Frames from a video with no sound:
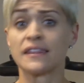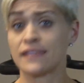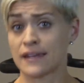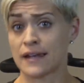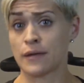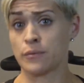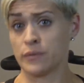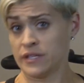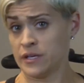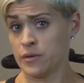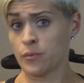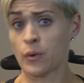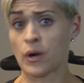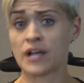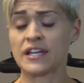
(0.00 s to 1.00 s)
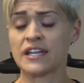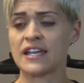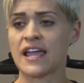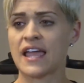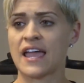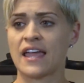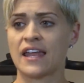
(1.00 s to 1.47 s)
that I really wanted,
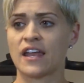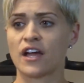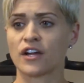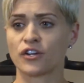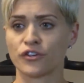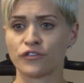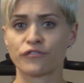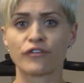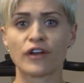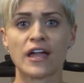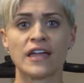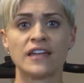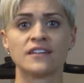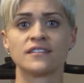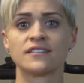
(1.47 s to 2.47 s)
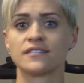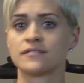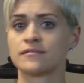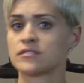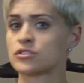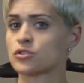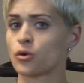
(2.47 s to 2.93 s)
and a good friend
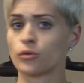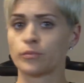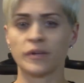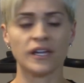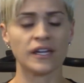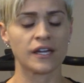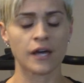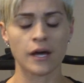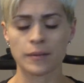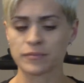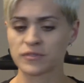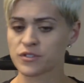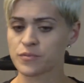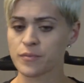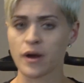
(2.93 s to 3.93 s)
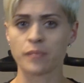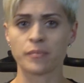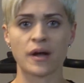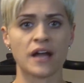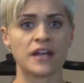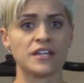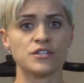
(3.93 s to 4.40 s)
told me, "Come to Smart
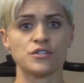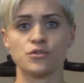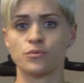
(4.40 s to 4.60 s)
Bodies.